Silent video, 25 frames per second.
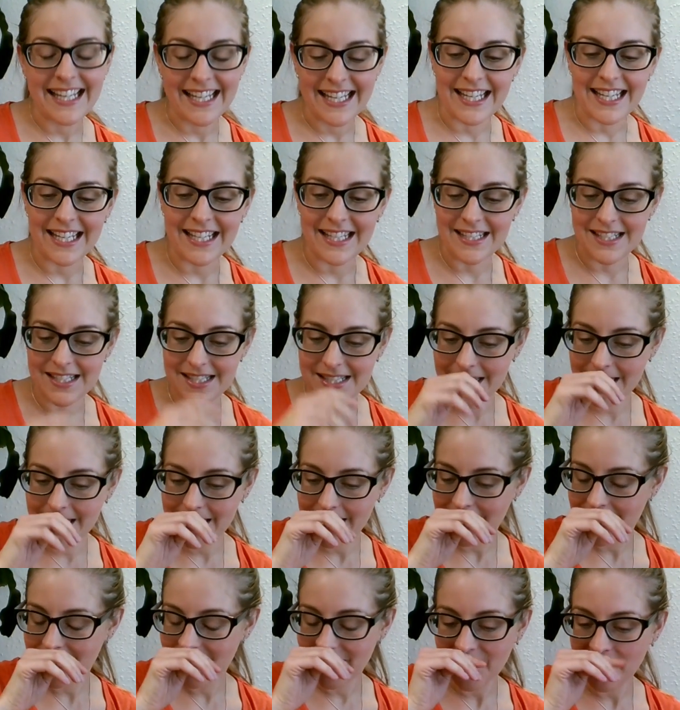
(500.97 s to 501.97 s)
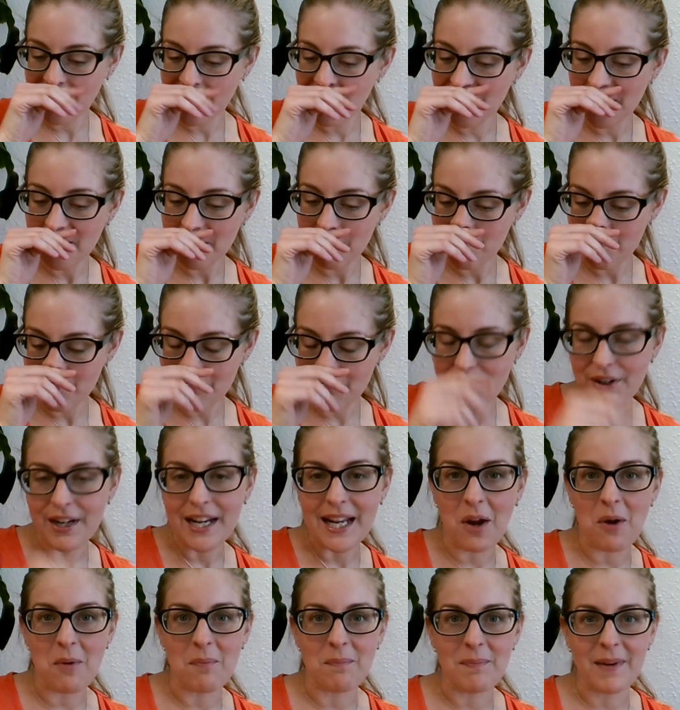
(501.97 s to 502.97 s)
is
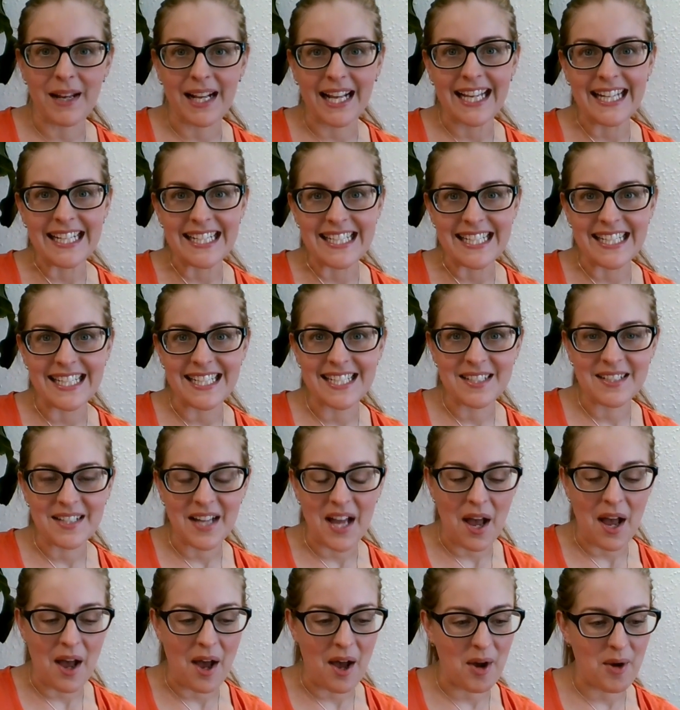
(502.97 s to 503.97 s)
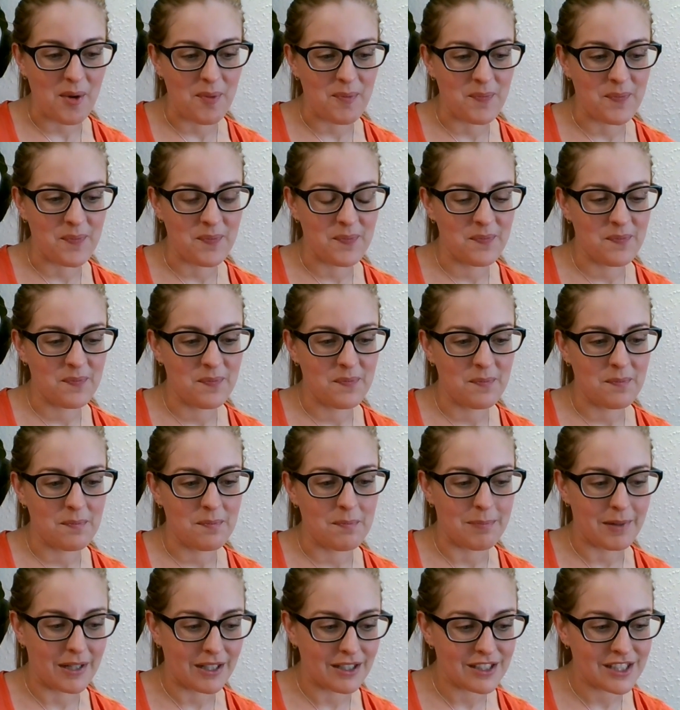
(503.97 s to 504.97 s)
pretty complicated,
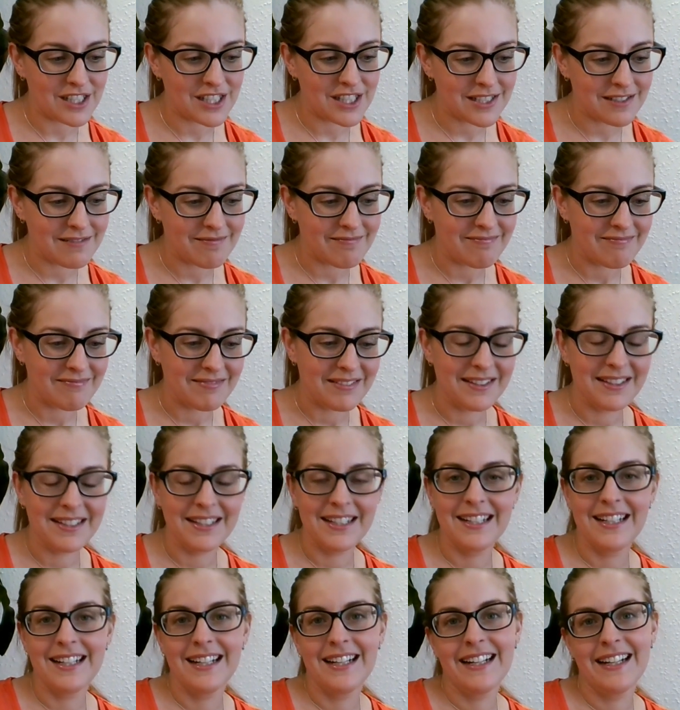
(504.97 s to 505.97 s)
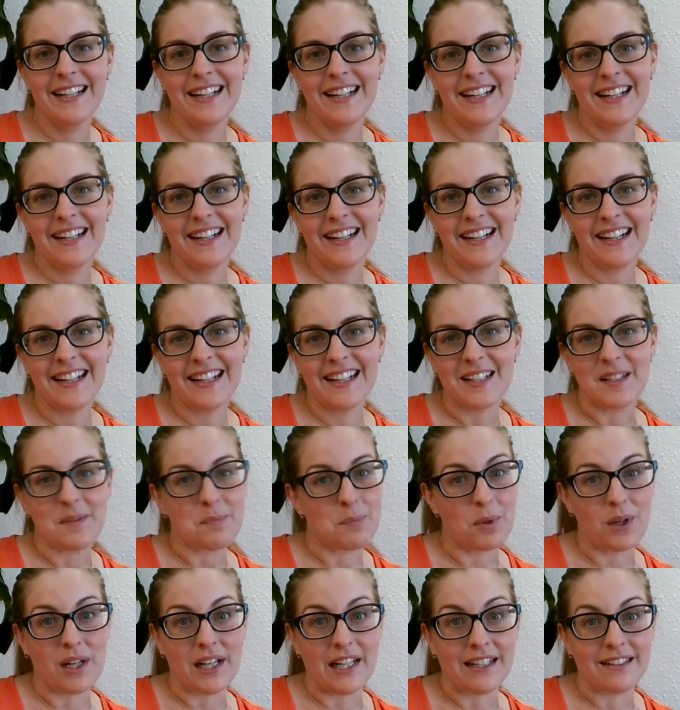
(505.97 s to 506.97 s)
but it's
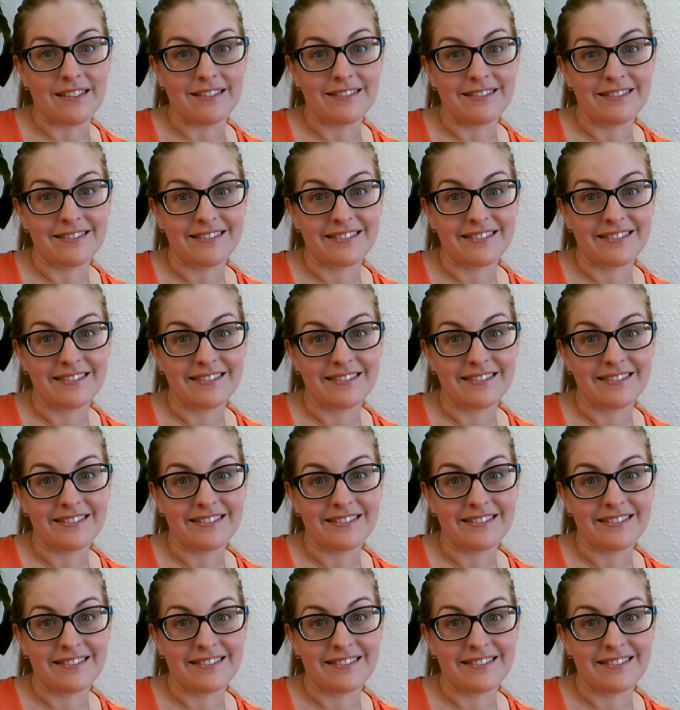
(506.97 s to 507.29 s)
brilliant.